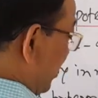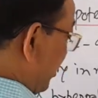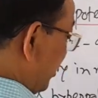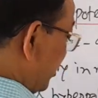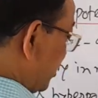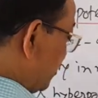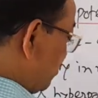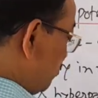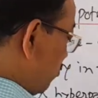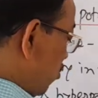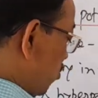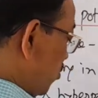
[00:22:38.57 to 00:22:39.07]

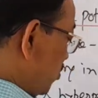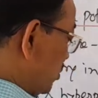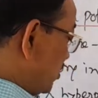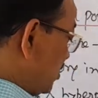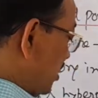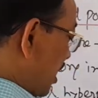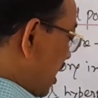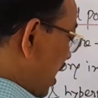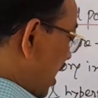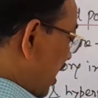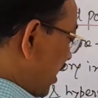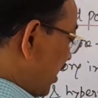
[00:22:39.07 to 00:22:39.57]
response
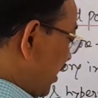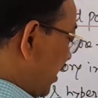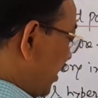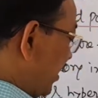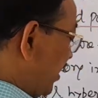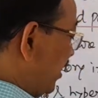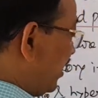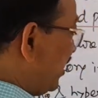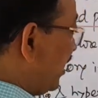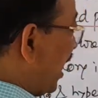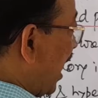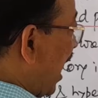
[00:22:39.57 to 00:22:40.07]
are
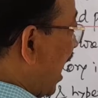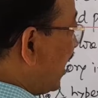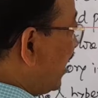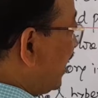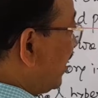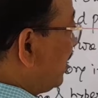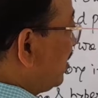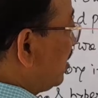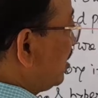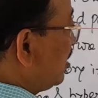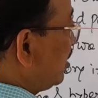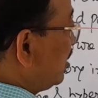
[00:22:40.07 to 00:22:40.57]
getting
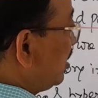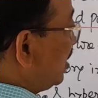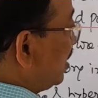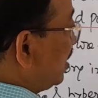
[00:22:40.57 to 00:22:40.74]
added.